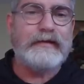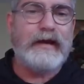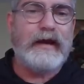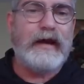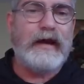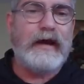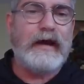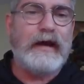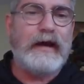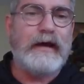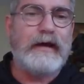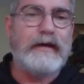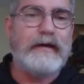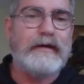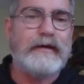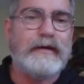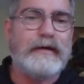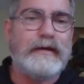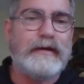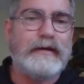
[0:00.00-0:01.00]
uh,
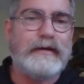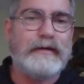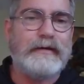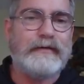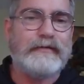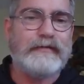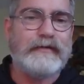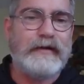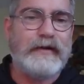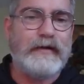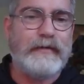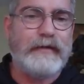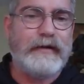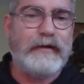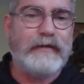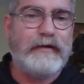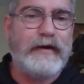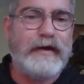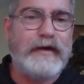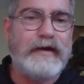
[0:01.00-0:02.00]
and let's see, here we
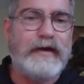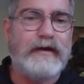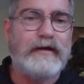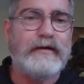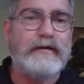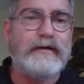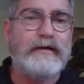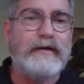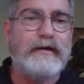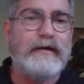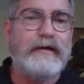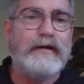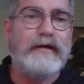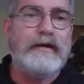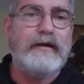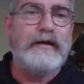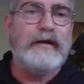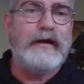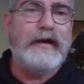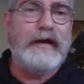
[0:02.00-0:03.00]
go, right here.
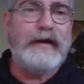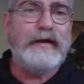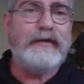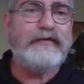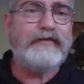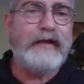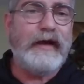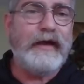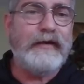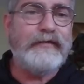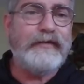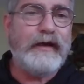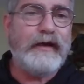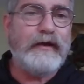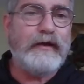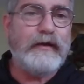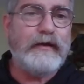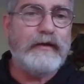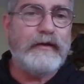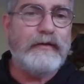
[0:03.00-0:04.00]
And he said
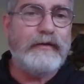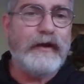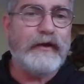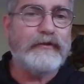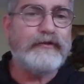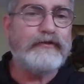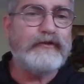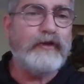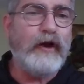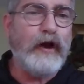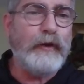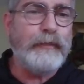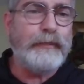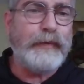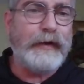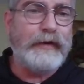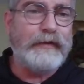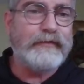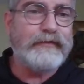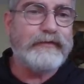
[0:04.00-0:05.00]
that they're
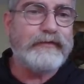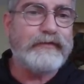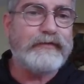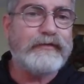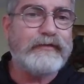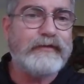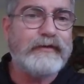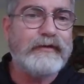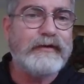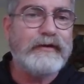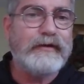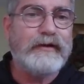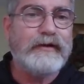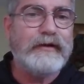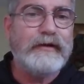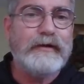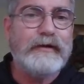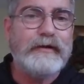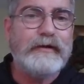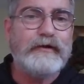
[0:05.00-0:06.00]
serpents,
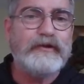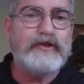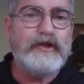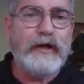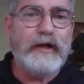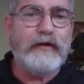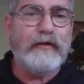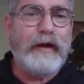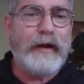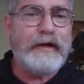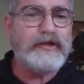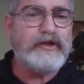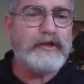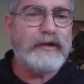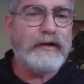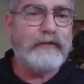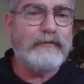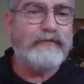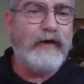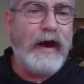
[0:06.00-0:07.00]

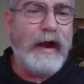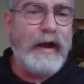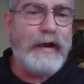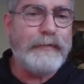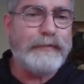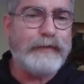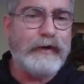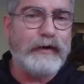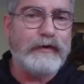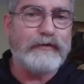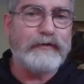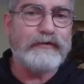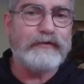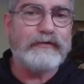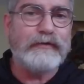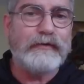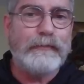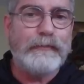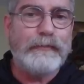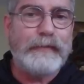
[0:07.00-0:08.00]
generation of
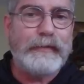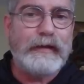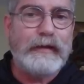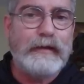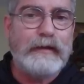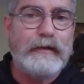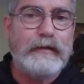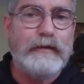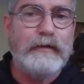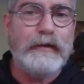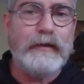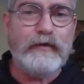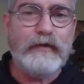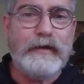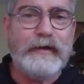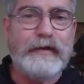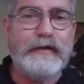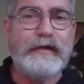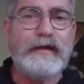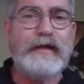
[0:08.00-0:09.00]
vipers.
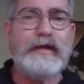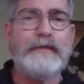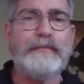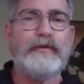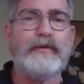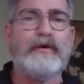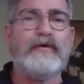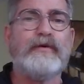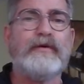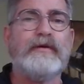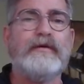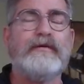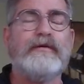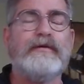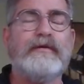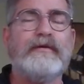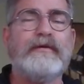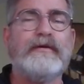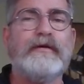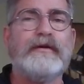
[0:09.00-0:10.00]
Literally in the Hebrew,
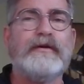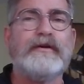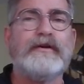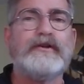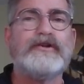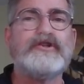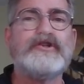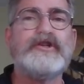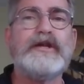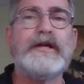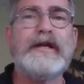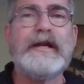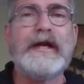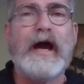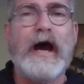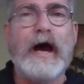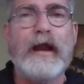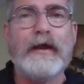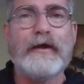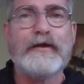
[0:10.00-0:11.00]

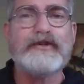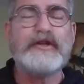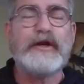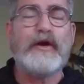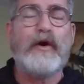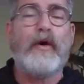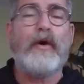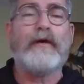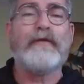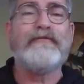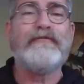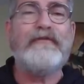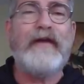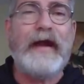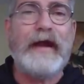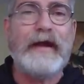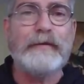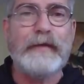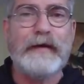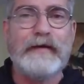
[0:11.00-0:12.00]
genealogy or
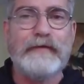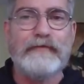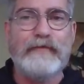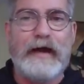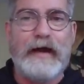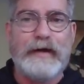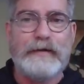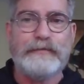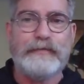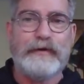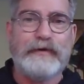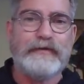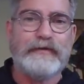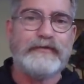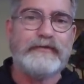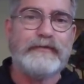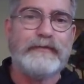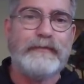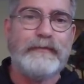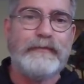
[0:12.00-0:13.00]
family of vipers.